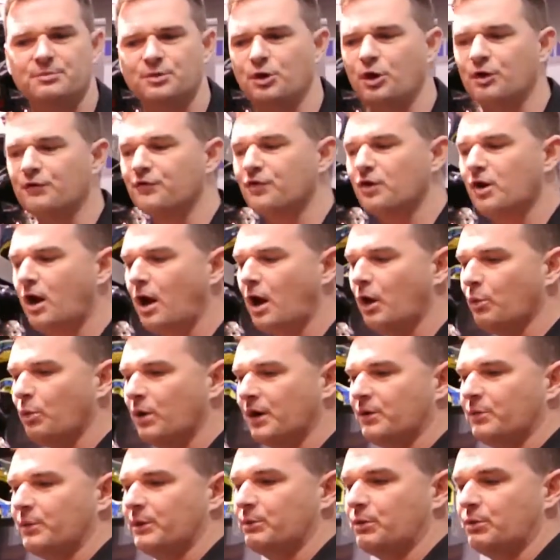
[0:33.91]
But overall,
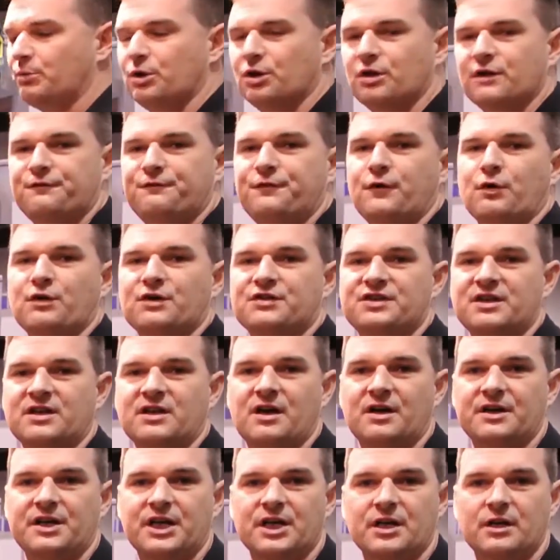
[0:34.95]
what we were really focusing
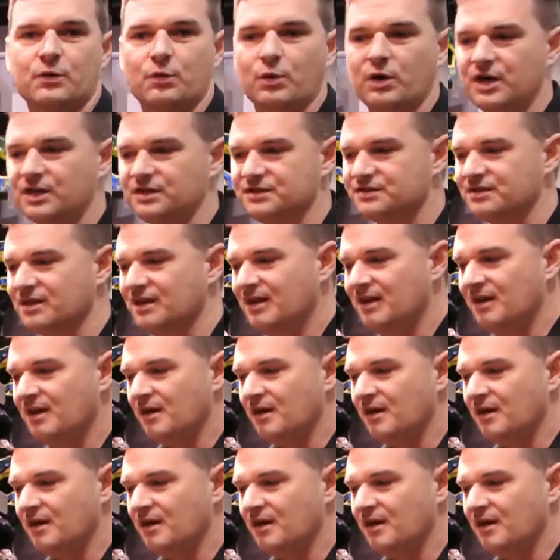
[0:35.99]
on here was